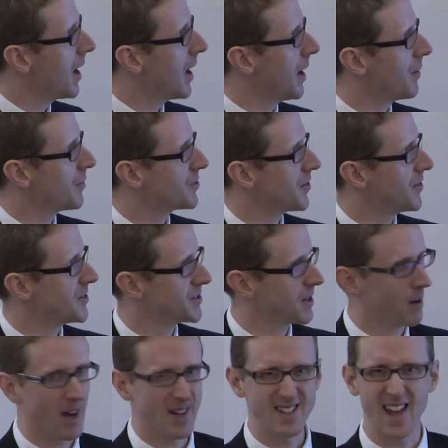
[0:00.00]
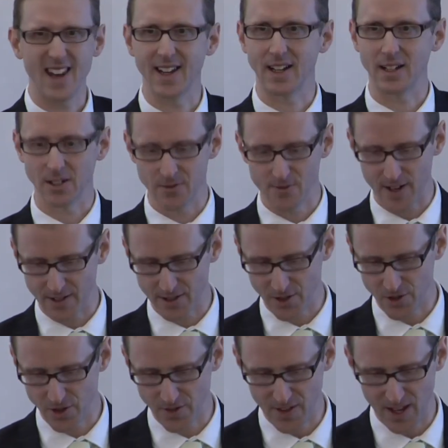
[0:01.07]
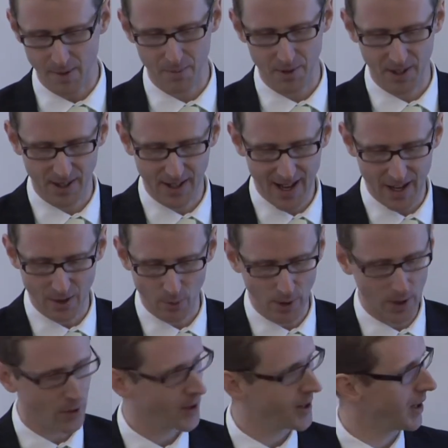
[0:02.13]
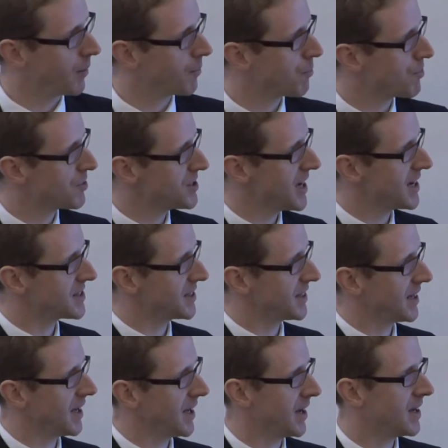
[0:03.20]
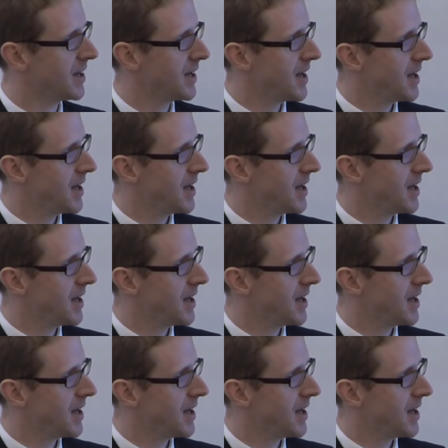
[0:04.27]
Uh, so there's a, a, technical advantage in that. But again, we're looking at protecting here